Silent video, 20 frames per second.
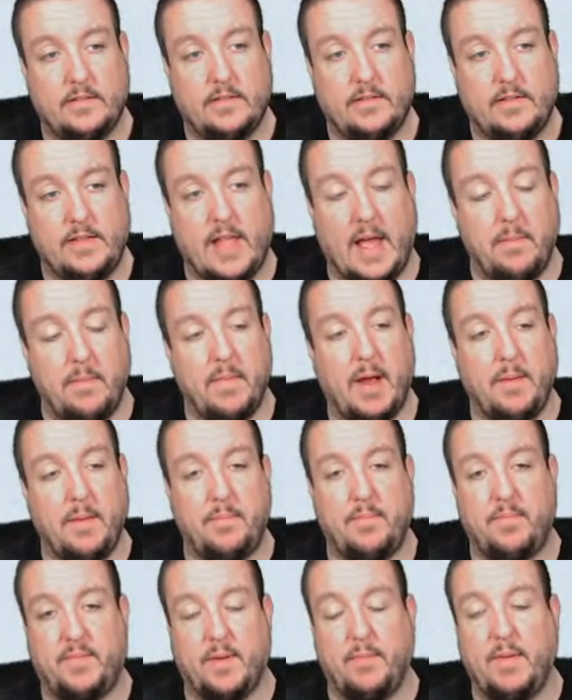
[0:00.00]
That might
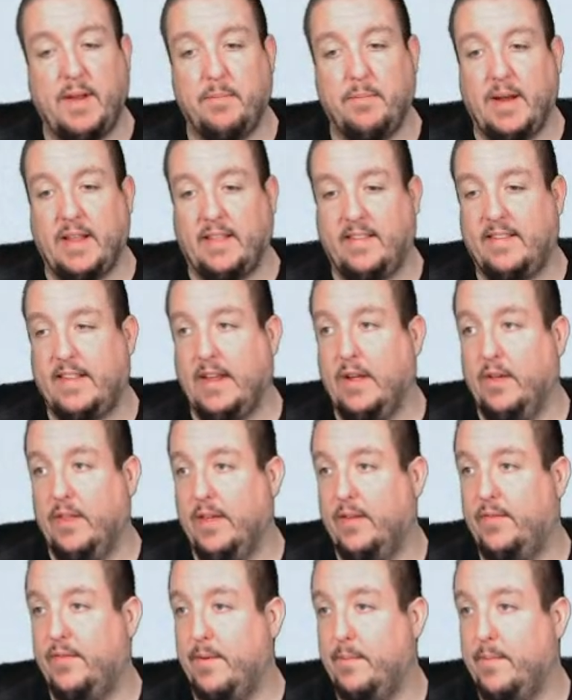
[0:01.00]
somebody might steal this
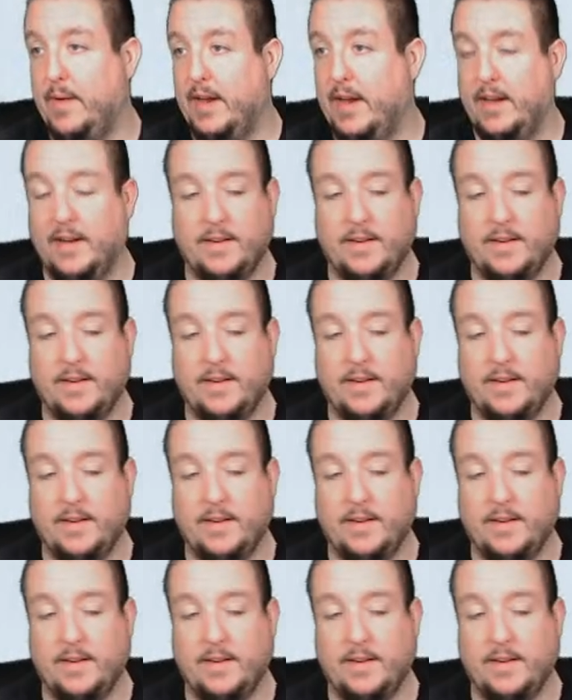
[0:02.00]
from me.